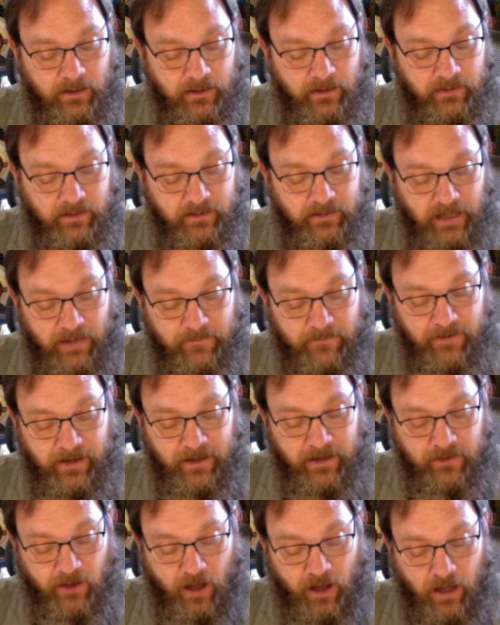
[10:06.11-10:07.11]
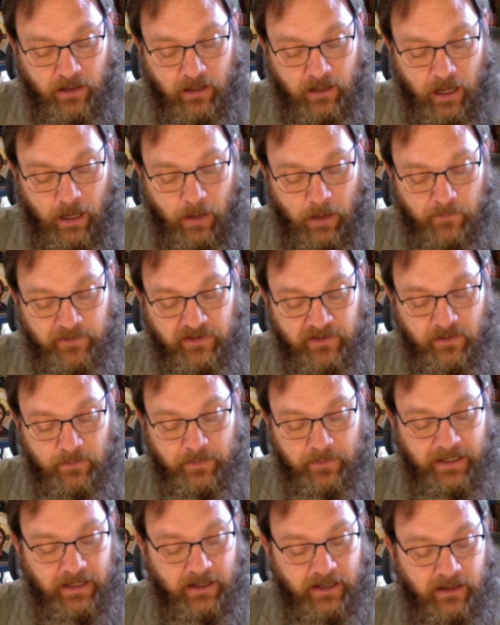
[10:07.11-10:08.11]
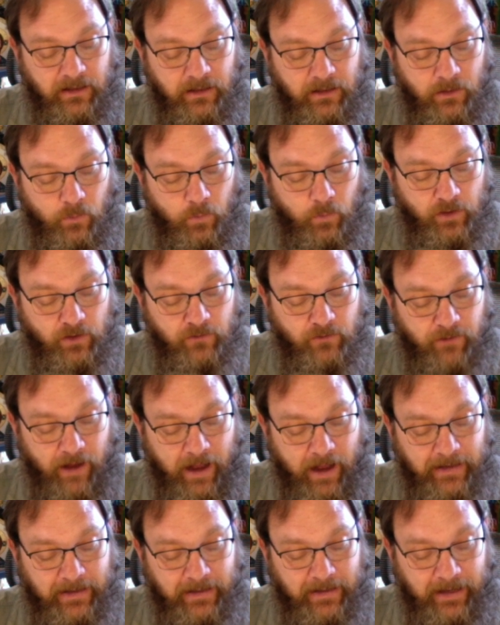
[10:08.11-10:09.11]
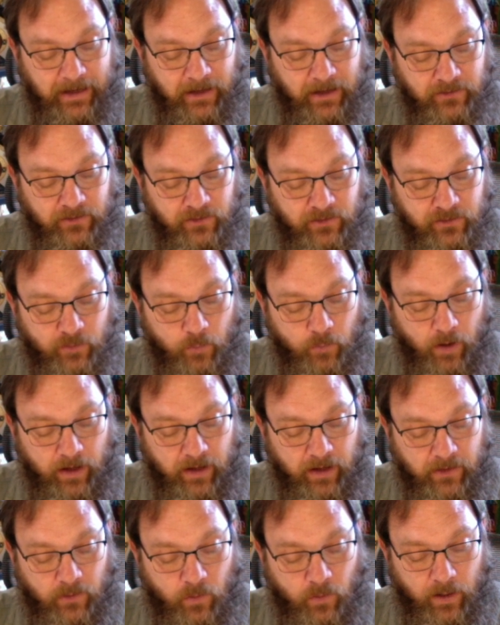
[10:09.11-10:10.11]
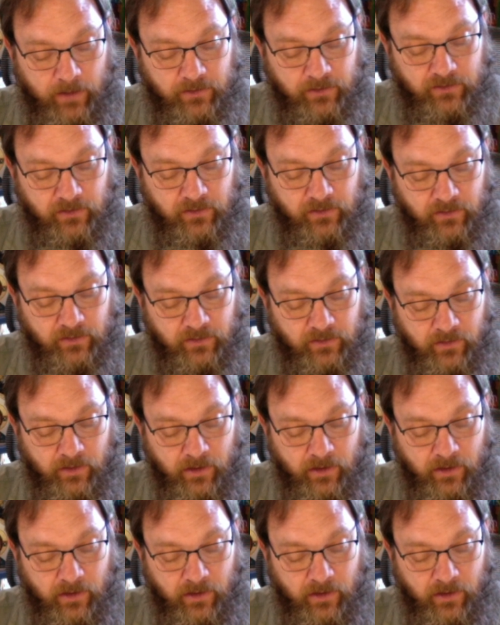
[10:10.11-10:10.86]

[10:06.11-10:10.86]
The definite thought comes into being when you find an answer to one of the questions.